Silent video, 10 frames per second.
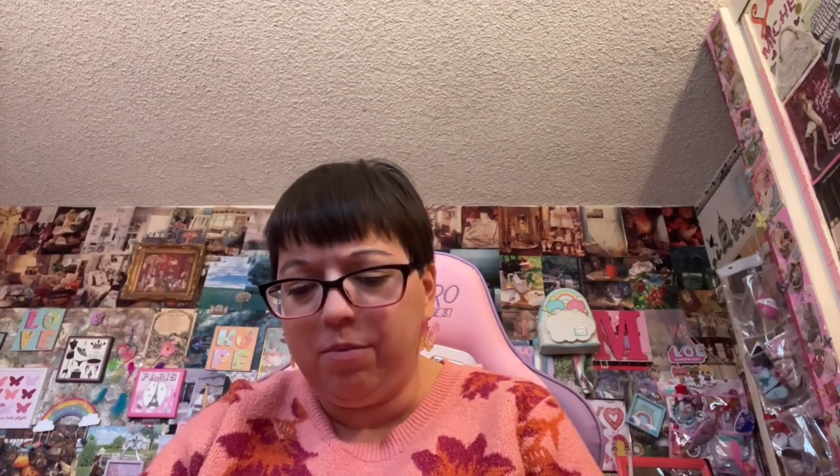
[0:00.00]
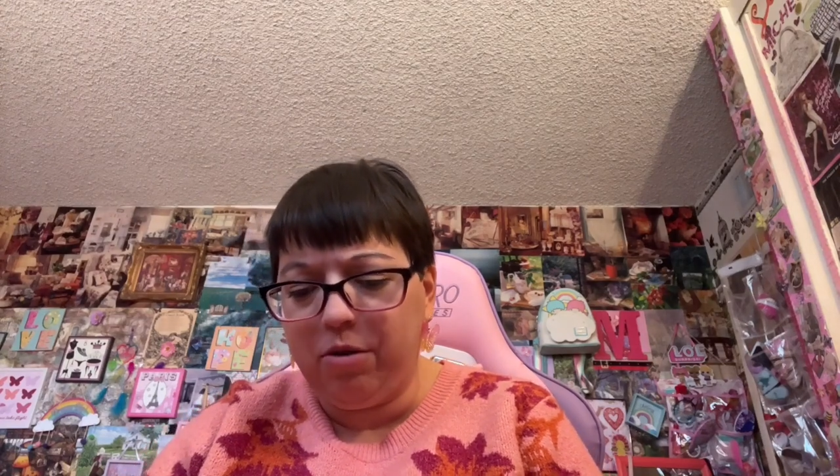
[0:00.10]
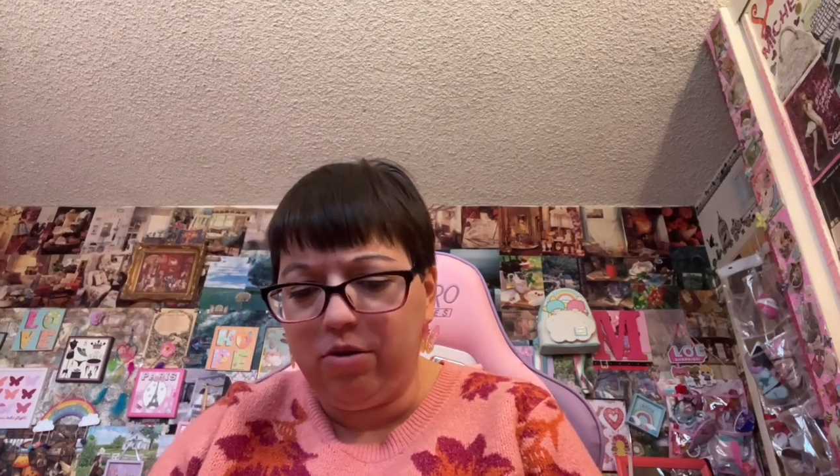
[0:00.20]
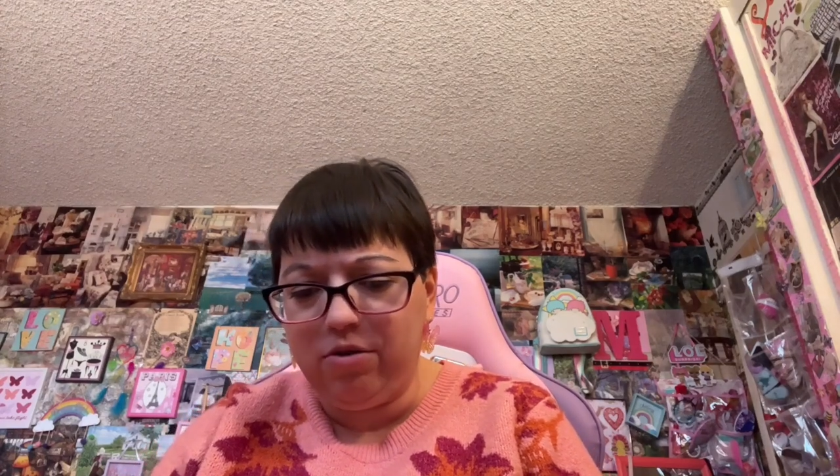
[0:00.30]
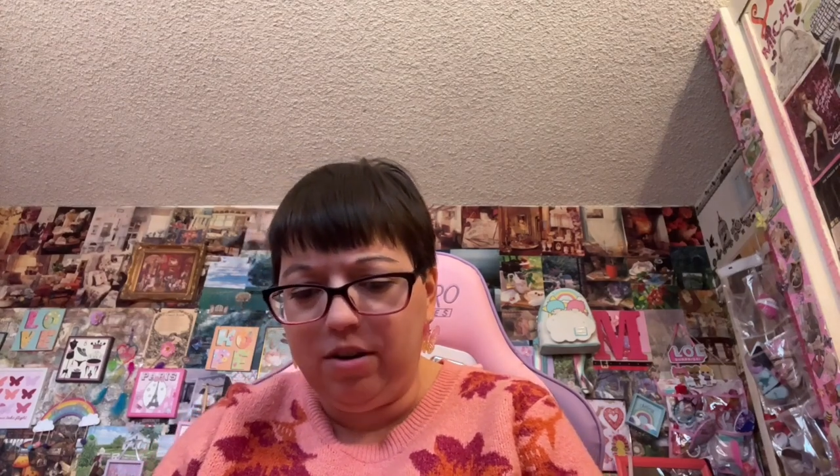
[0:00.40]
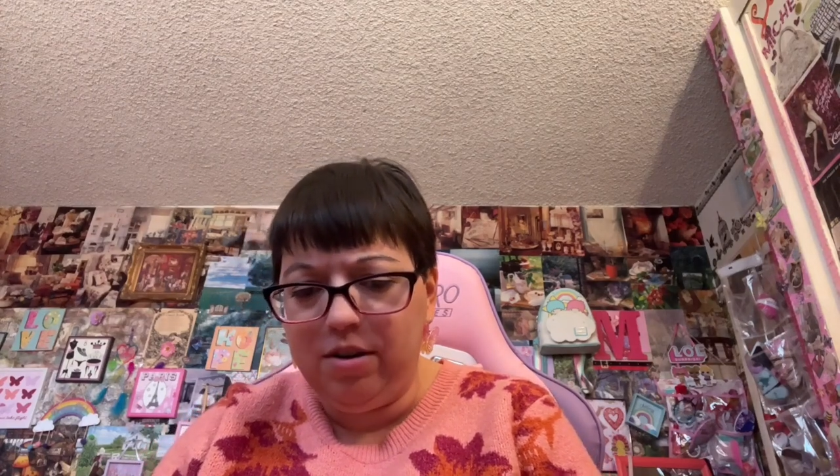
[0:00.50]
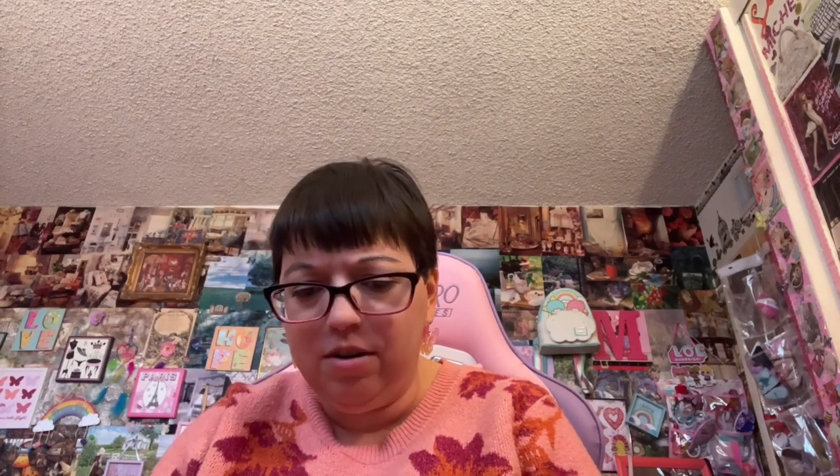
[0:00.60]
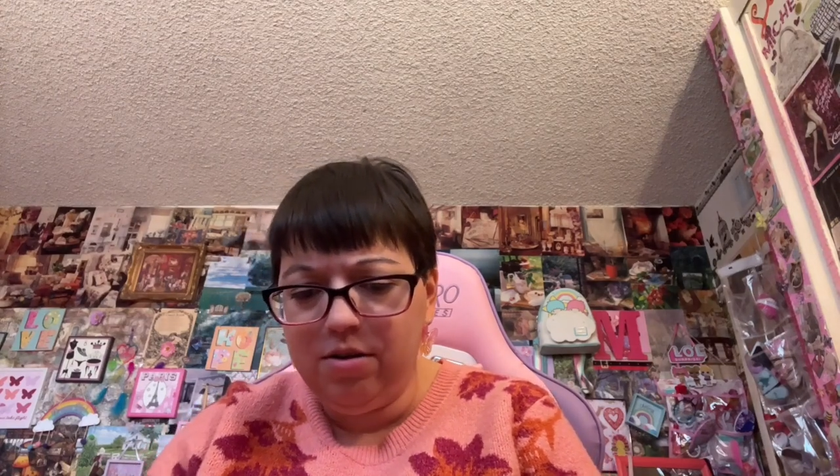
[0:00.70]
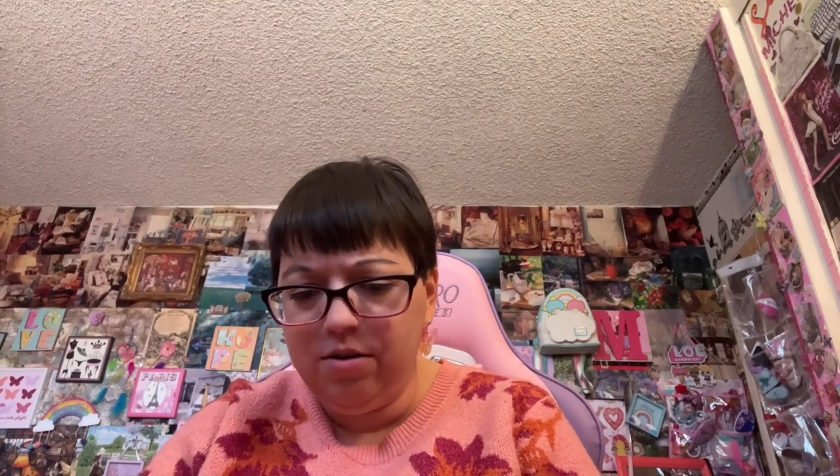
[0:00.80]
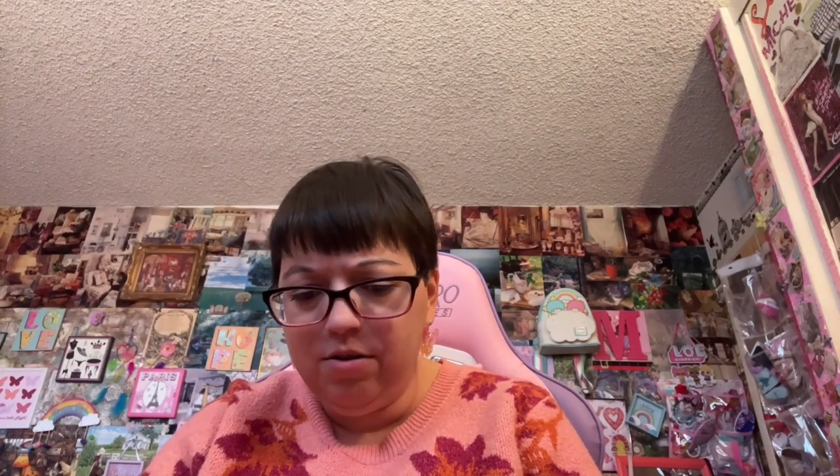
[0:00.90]
person
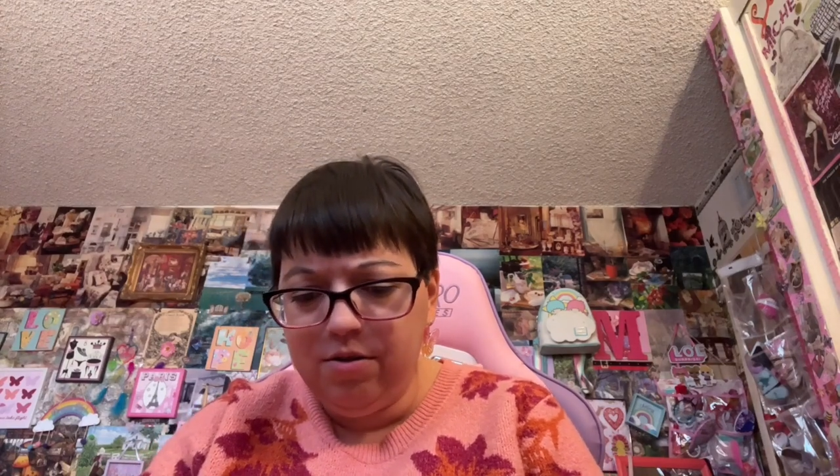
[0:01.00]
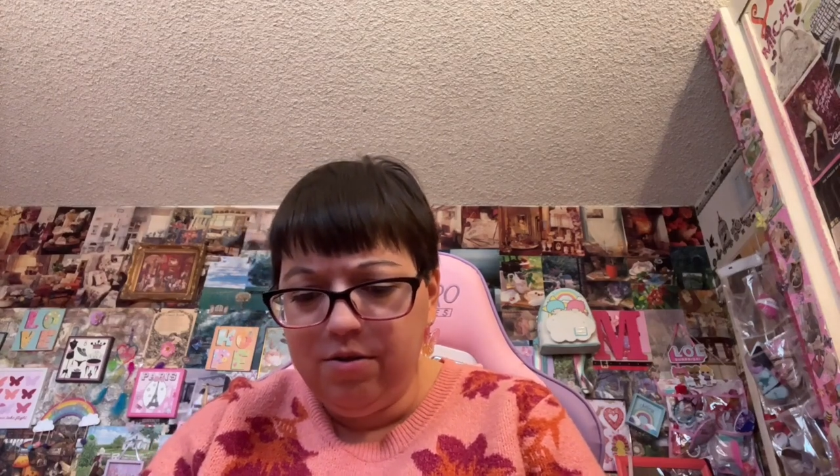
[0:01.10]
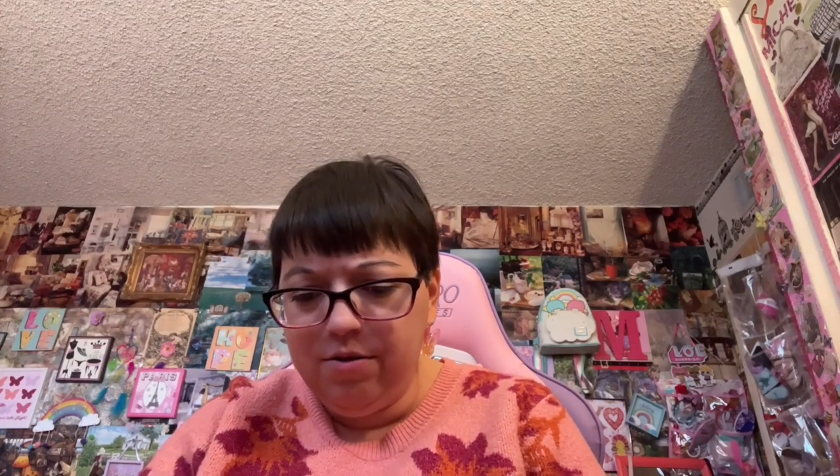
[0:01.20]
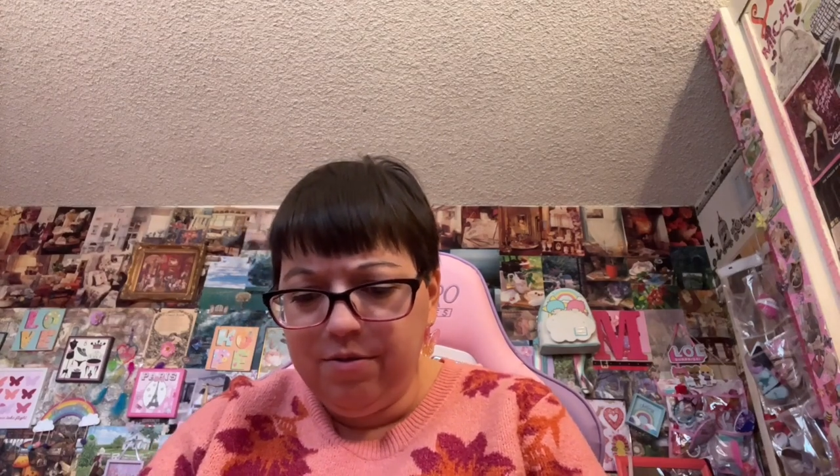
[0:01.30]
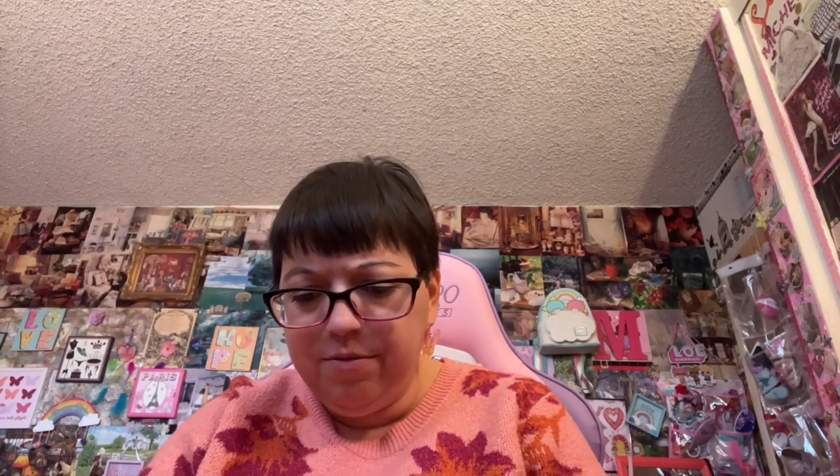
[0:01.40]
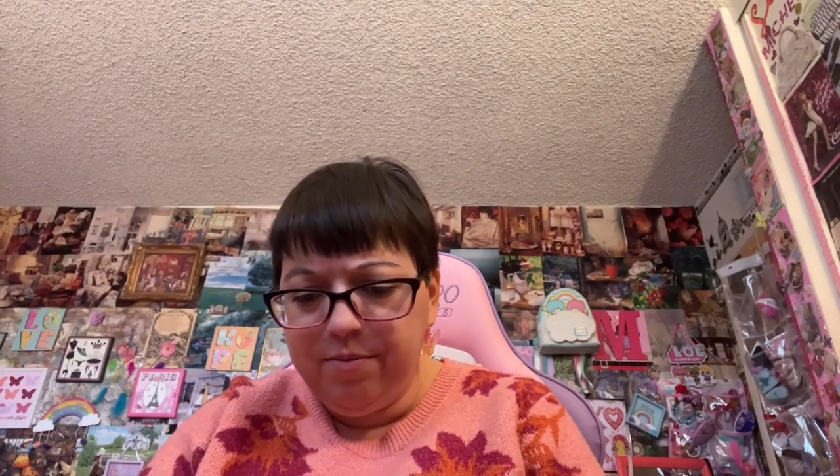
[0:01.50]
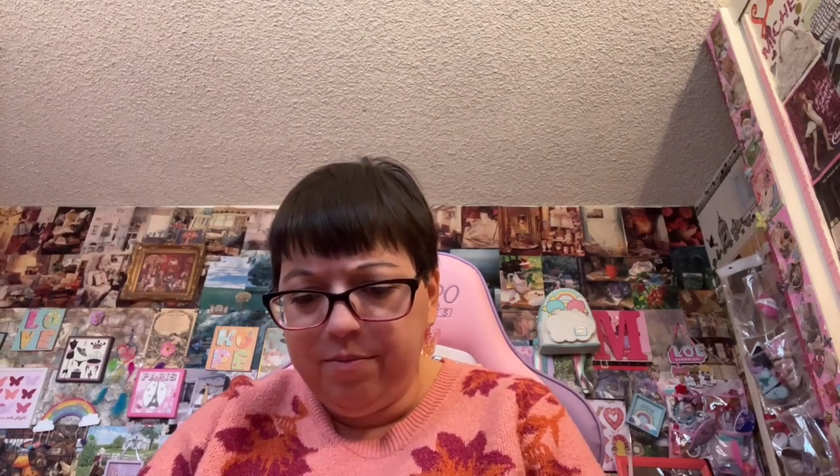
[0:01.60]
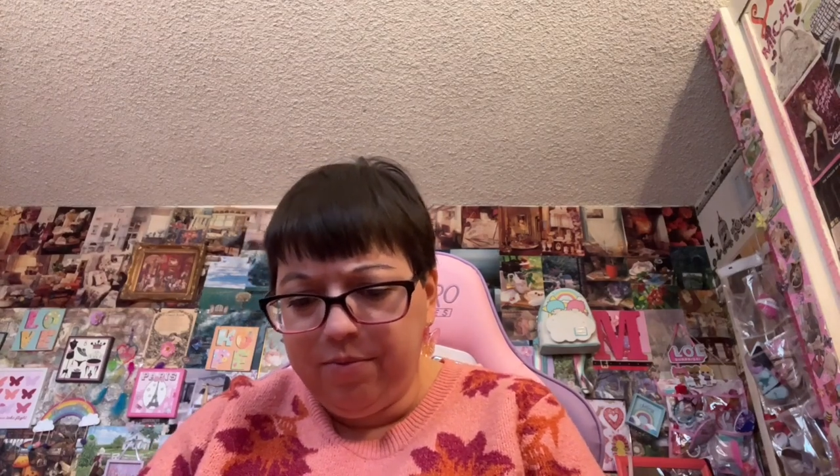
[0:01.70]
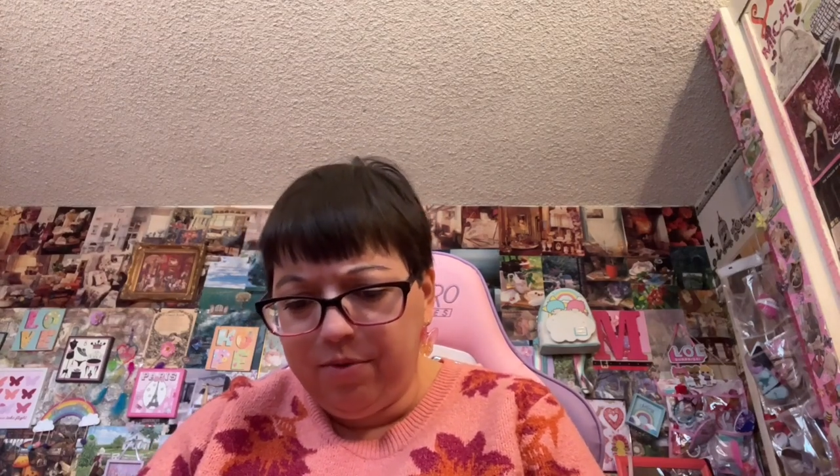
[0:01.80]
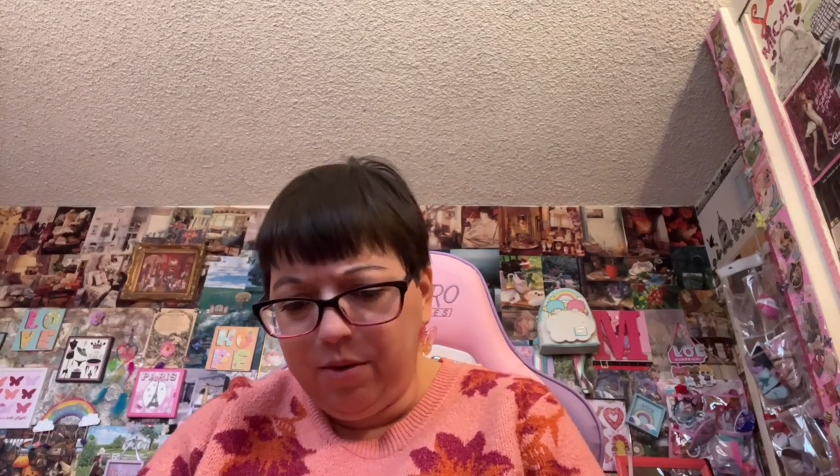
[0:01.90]

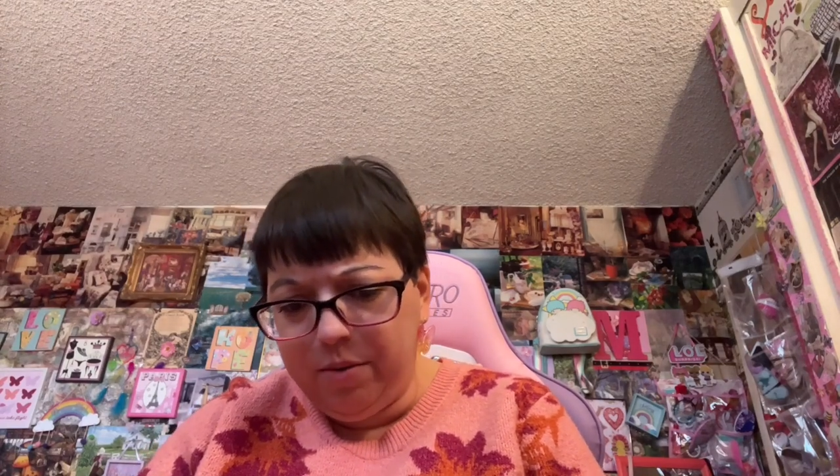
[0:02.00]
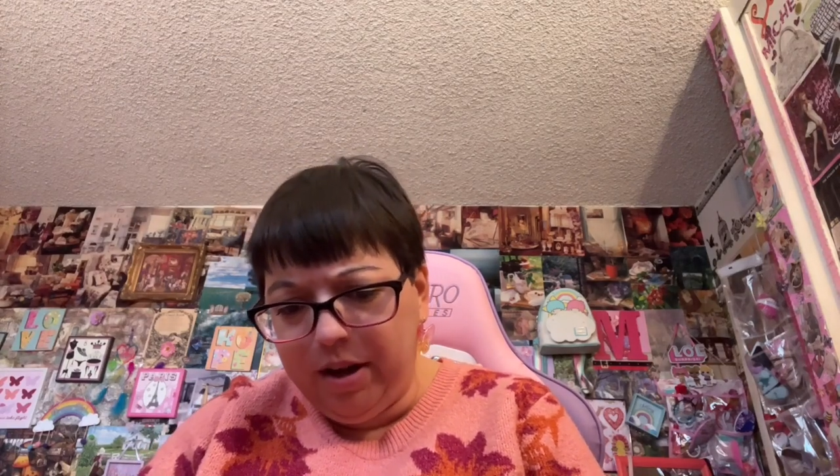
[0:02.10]
when